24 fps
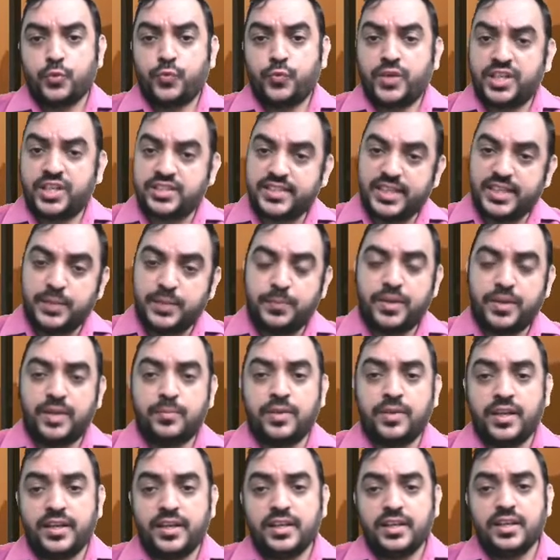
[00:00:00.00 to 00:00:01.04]
which is
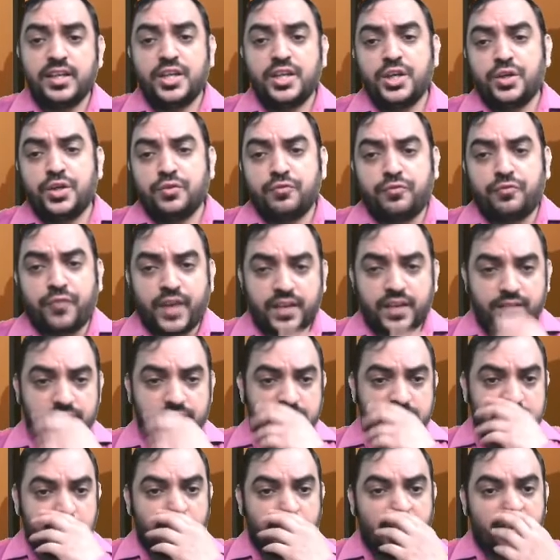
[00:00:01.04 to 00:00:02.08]
repayable in 5
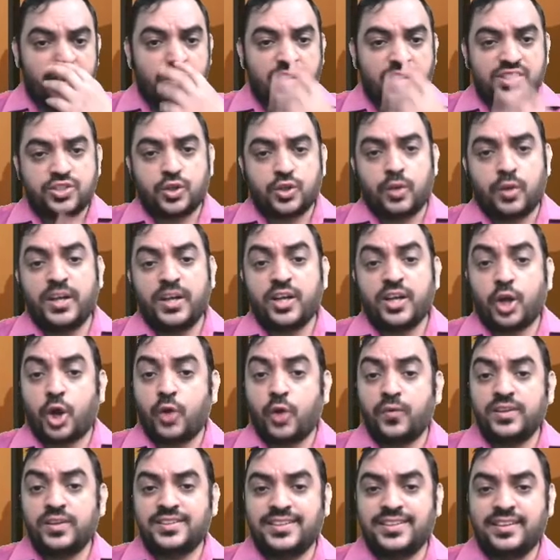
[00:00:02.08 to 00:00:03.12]
equal annual installment
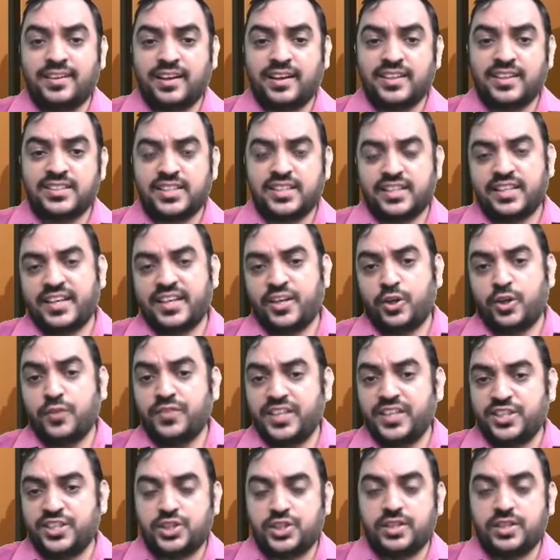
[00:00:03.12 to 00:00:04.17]
along with interest at the end of
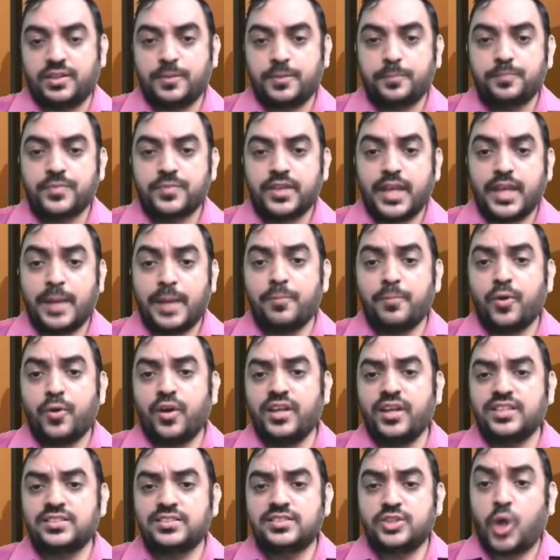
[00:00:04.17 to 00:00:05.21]
each year.
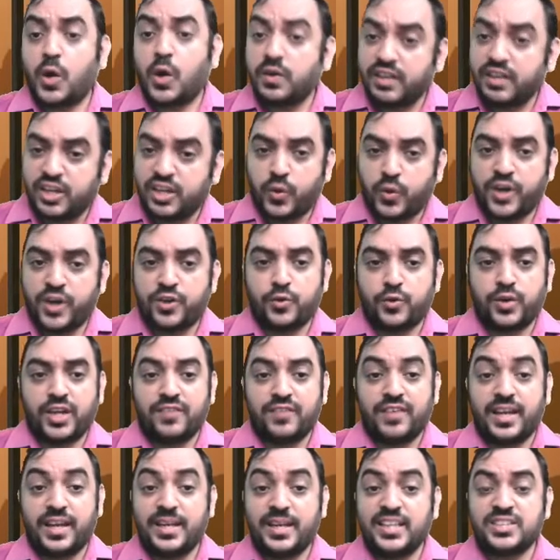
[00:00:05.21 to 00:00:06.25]
Employee is not required to
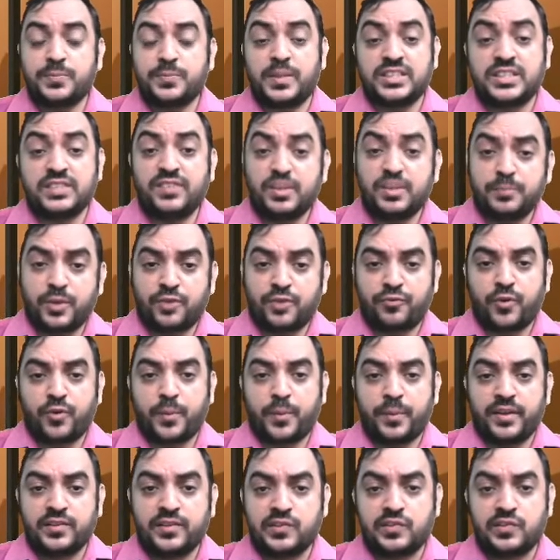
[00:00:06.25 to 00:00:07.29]
give any specific
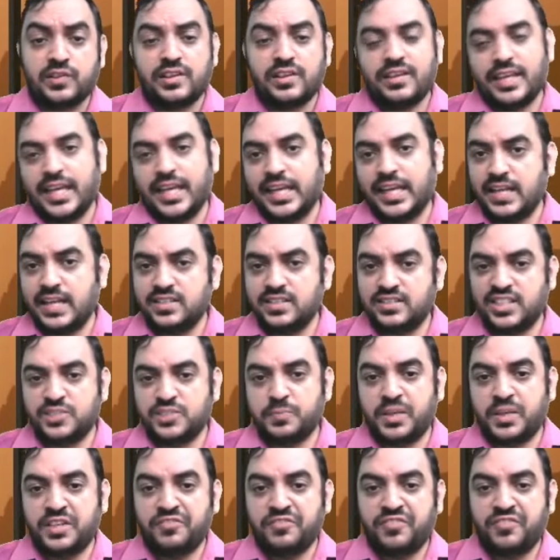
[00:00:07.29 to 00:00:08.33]
performance against this
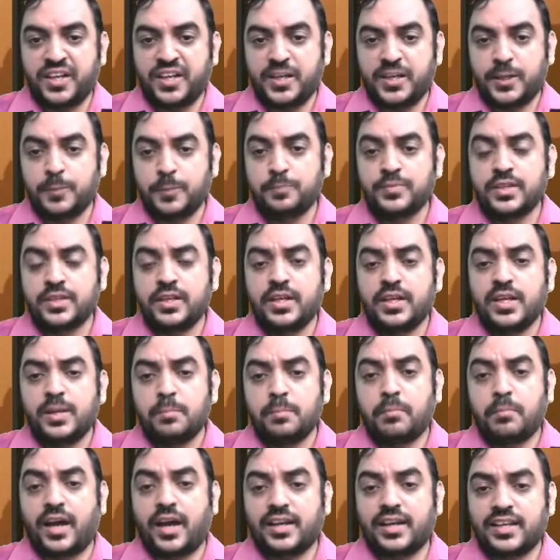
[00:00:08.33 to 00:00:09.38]
benefit.
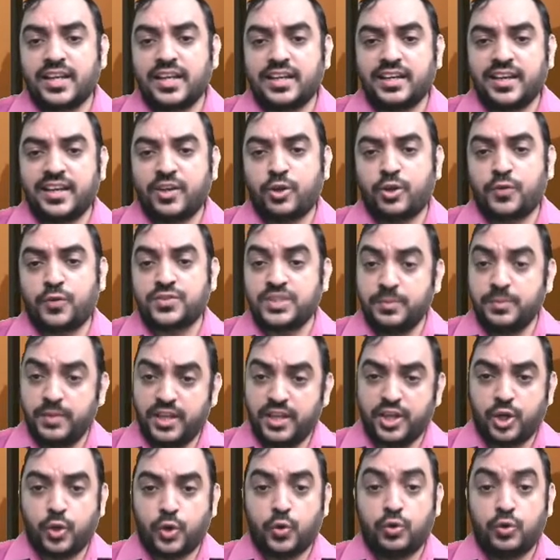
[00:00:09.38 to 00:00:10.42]
Market rate of
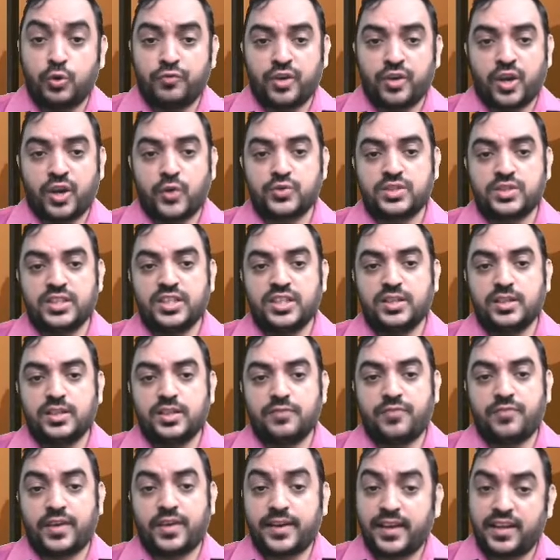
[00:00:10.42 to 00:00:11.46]
similar loan for housing
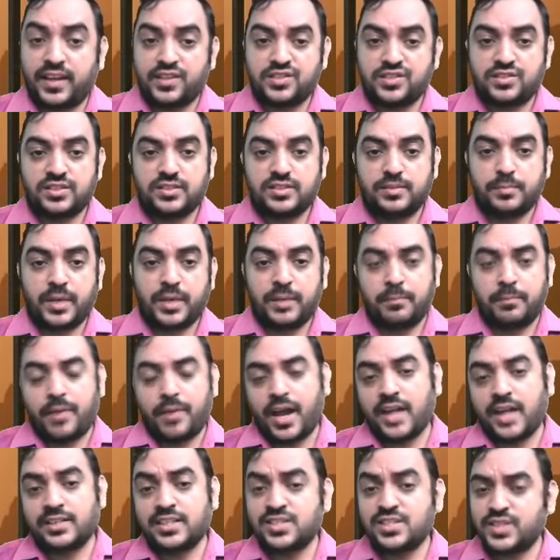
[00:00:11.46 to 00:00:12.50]
finance by
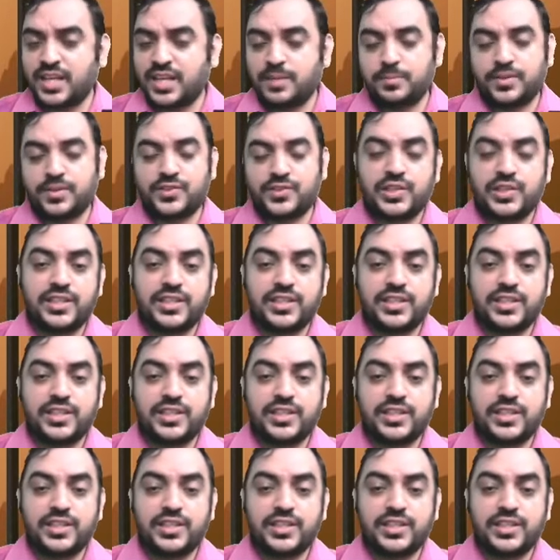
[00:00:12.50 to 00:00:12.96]
banks is 10%.